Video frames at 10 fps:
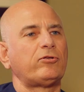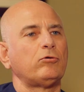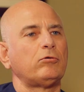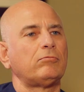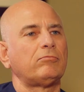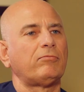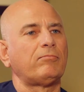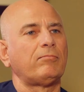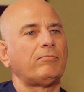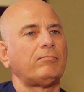to
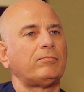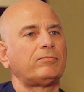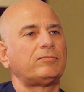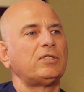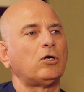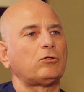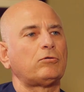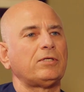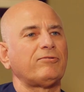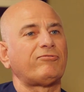go
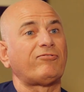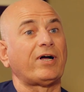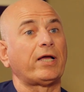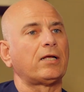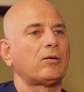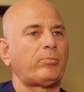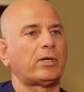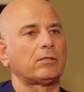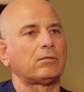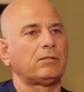to the final
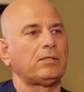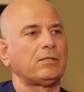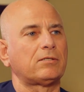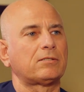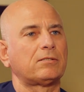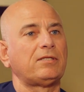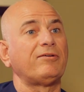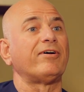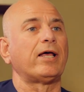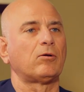part of this
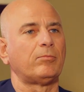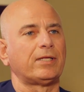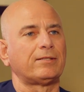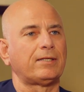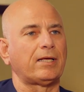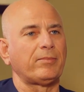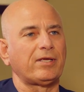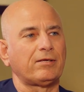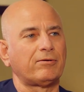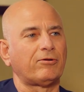development. Let
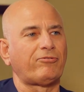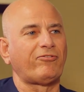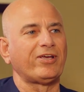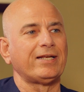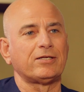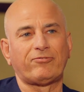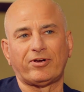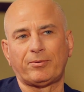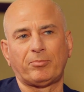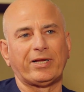me finish
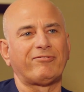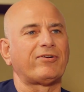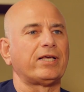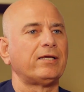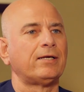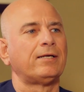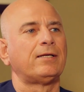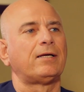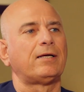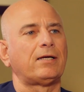very briefly.
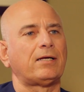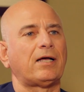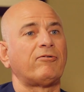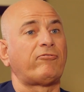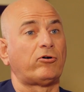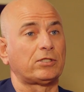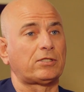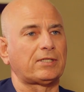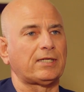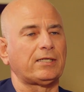
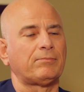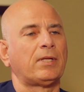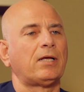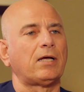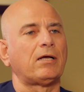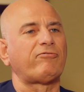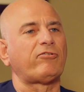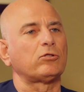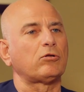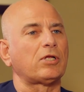Unfortunately,
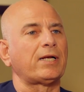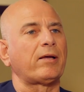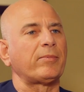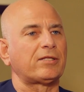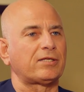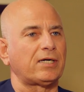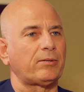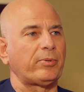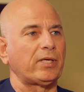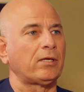photodynamic
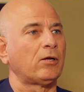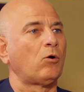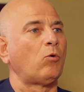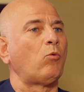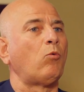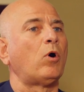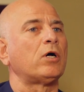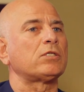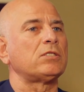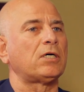therapy
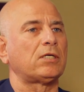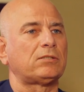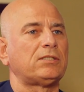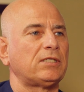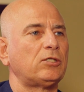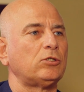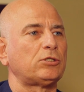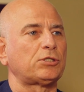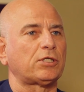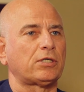was not the good
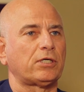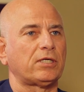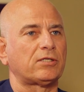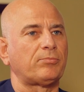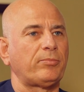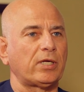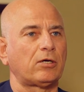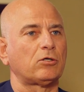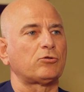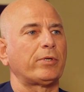choice
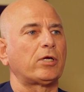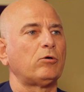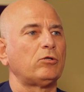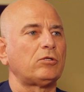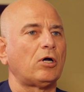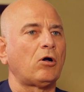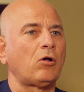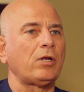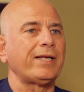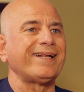because we could
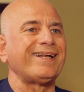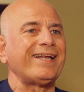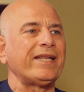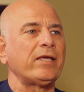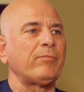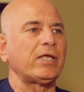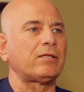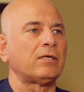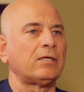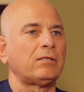only limit
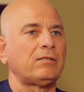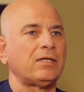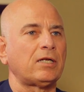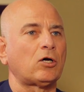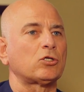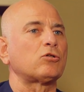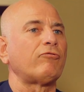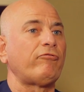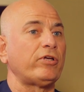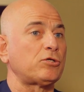the loss of
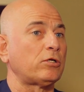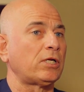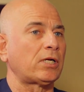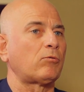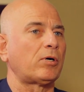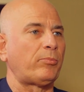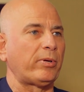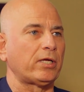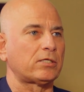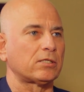vision in our
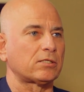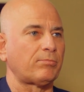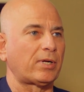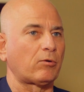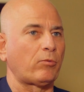patients, but